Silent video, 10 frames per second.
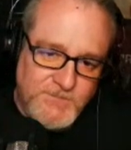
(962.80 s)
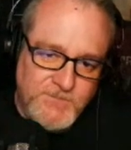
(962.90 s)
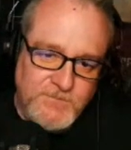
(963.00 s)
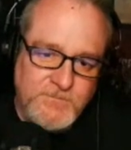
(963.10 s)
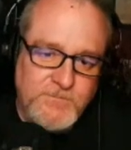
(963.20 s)

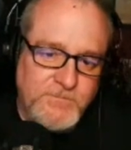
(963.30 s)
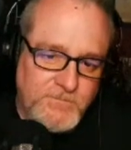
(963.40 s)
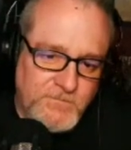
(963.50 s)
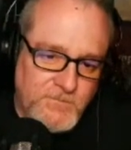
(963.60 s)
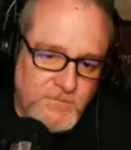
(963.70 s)

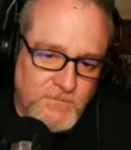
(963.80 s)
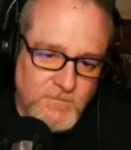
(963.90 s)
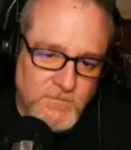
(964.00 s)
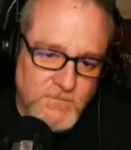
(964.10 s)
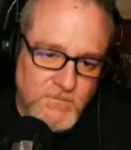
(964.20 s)

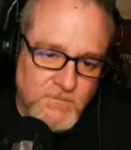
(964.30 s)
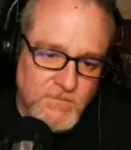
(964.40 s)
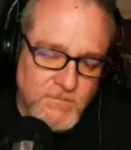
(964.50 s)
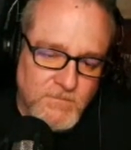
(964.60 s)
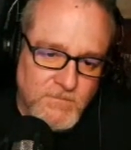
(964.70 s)

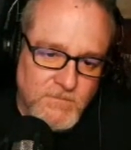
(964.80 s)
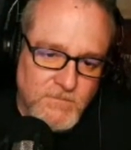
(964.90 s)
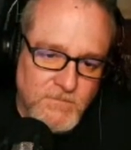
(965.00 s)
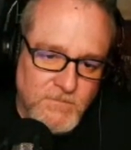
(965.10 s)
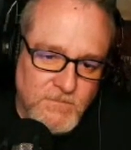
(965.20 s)

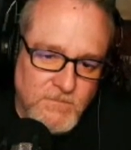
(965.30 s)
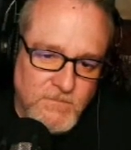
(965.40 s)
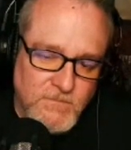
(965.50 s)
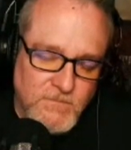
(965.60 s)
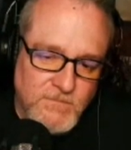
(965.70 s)

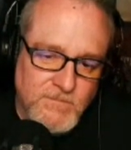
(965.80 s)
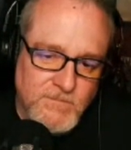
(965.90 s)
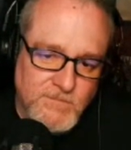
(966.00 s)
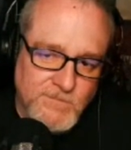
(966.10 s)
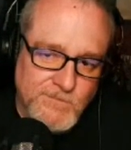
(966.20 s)

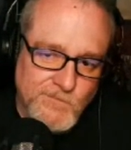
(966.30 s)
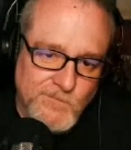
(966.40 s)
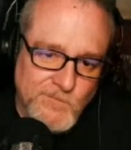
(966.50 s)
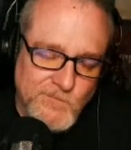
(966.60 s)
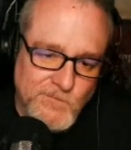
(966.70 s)

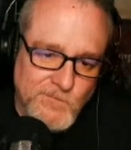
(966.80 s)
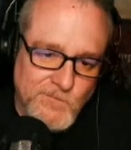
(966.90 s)
(silent)